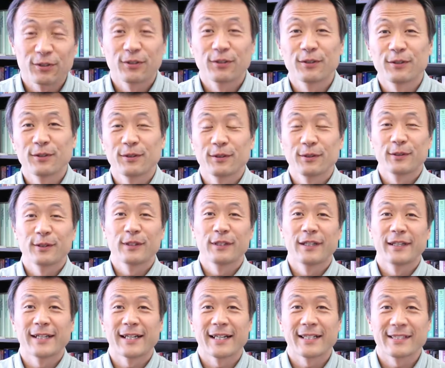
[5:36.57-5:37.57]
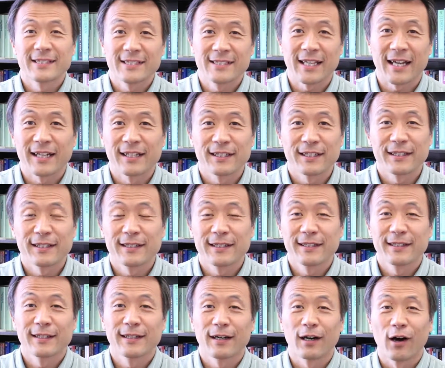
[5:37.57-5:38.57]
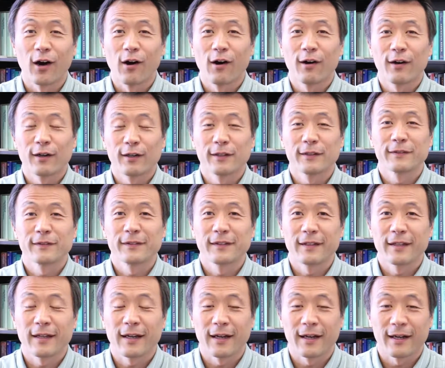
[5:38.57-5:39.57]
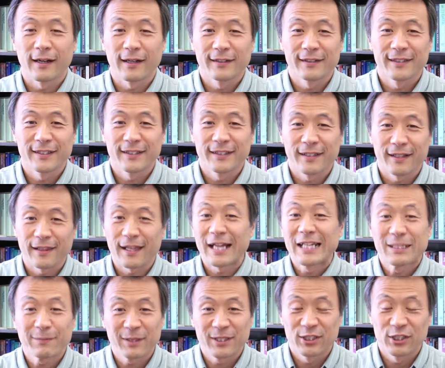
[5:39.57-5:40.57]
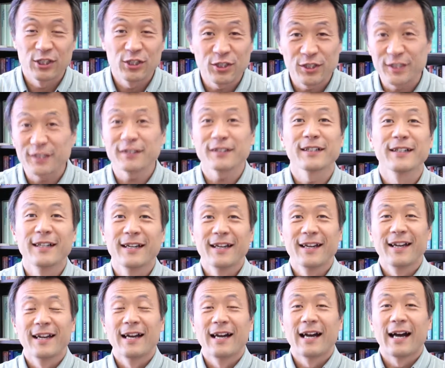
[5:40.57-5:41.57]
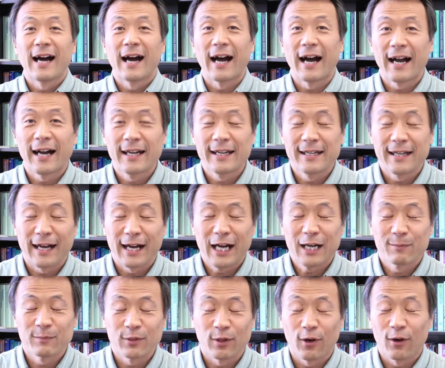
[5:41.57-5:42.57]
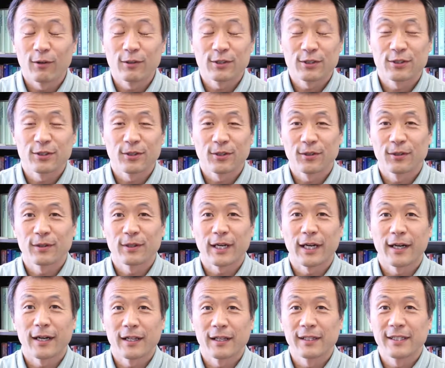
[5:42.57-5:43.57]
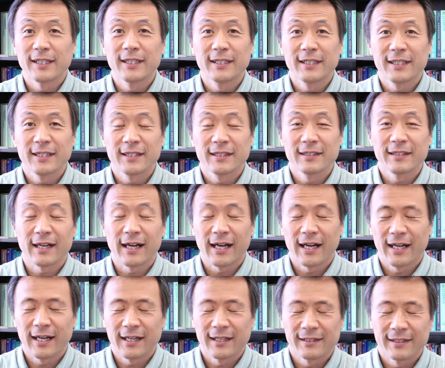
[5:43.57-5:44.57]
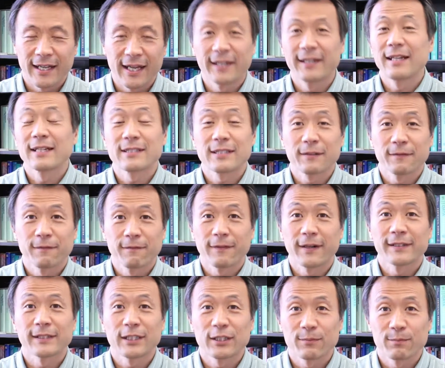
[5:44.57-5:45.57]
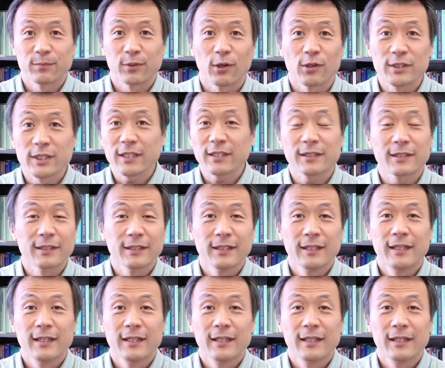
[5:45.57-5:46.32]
to the study on the learning by teaching, I am also leading an NSF-funded project